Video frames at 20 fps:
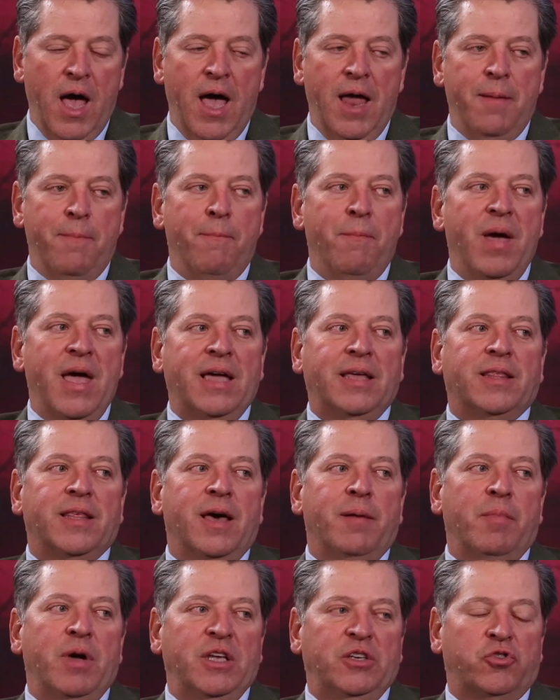and make
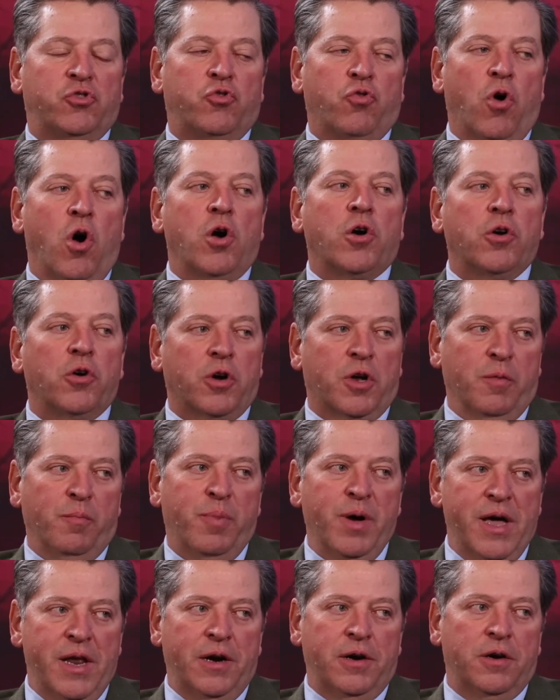them a stronger
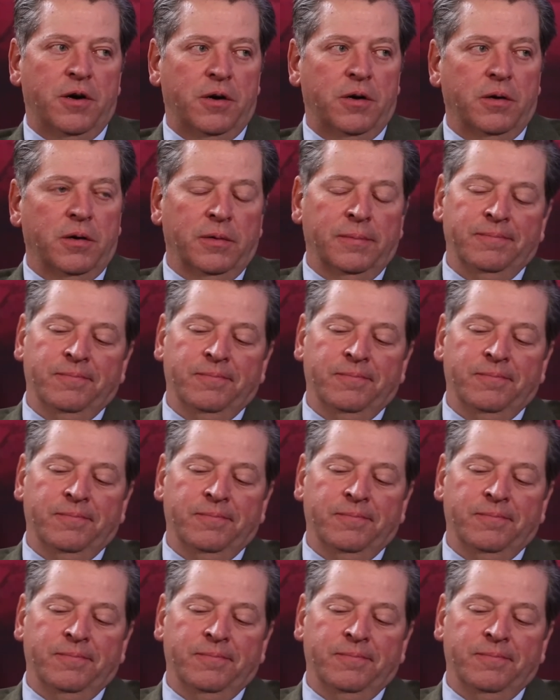competitor